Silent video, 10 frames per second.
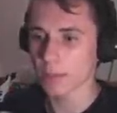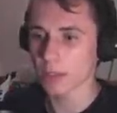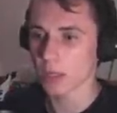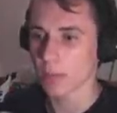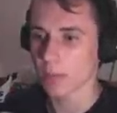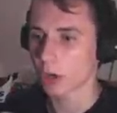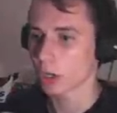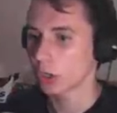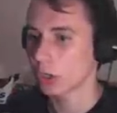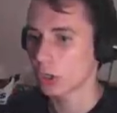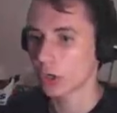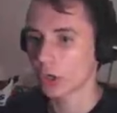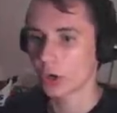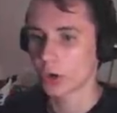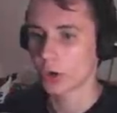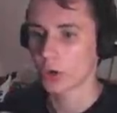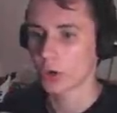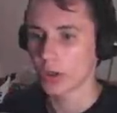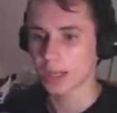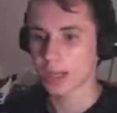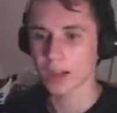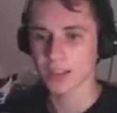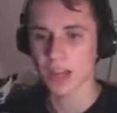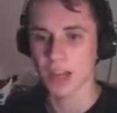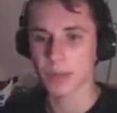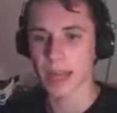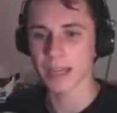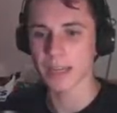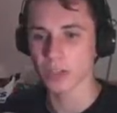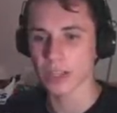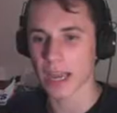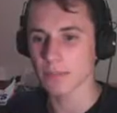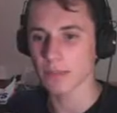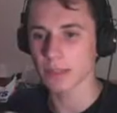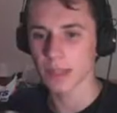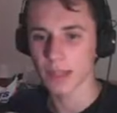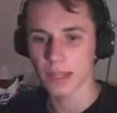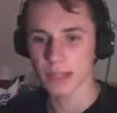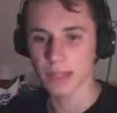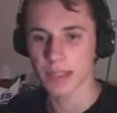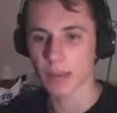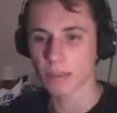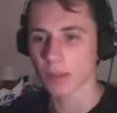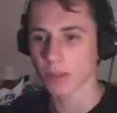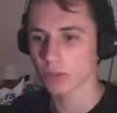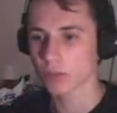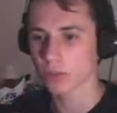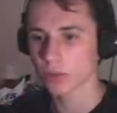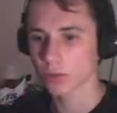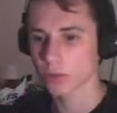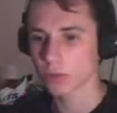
why I'm a sniper. I can't snipe in any other games except this.